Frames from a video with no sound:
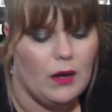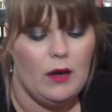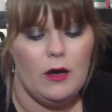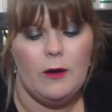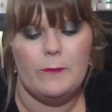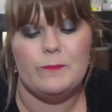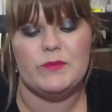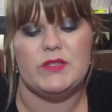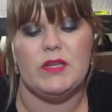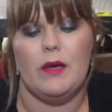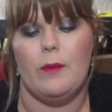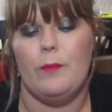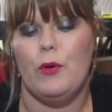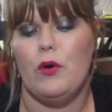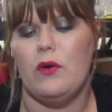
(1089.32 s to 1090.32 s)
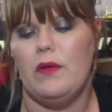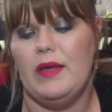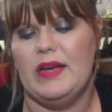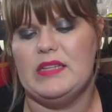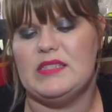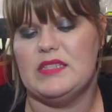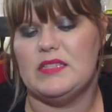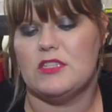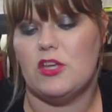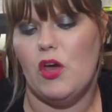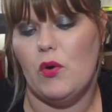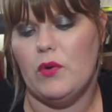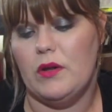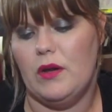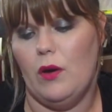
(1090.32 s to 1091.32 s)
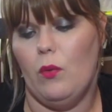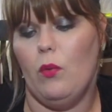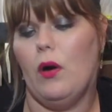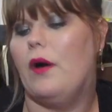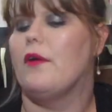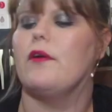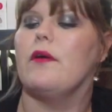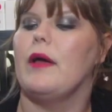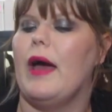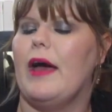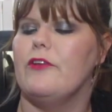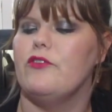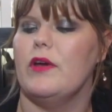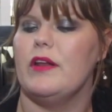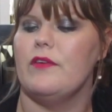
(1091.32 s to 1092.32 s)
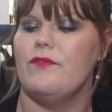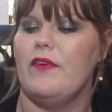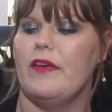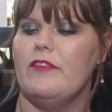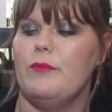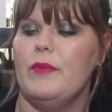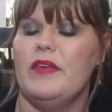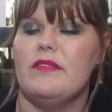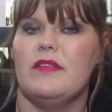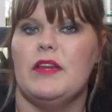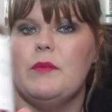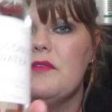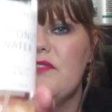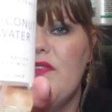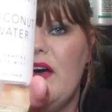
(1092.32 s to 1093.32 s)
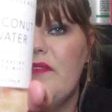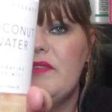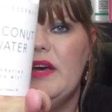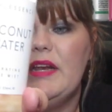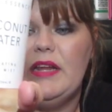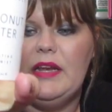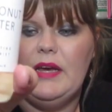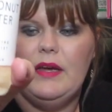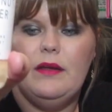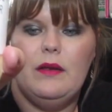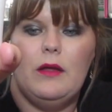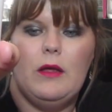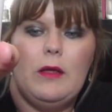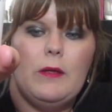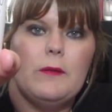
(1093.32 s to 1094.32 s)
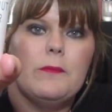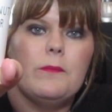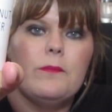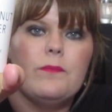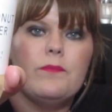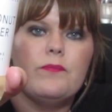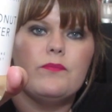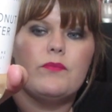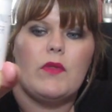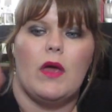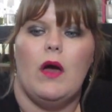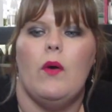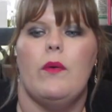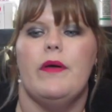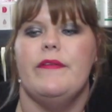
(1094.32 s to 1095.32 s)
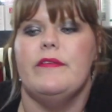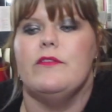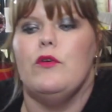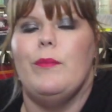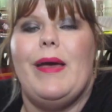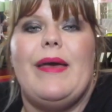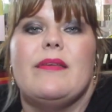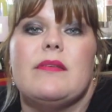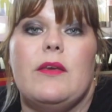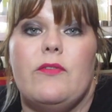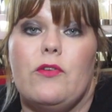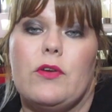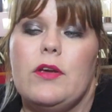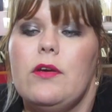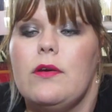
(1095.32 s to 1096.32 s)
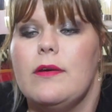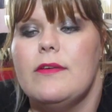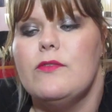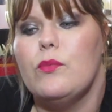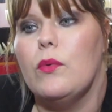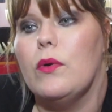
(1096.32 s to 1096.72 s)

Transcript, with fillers: up some Pearl Essence Coconut Water Hydrating Face Mist, and it was $5.99. Oh, and these little masks, if you're curious,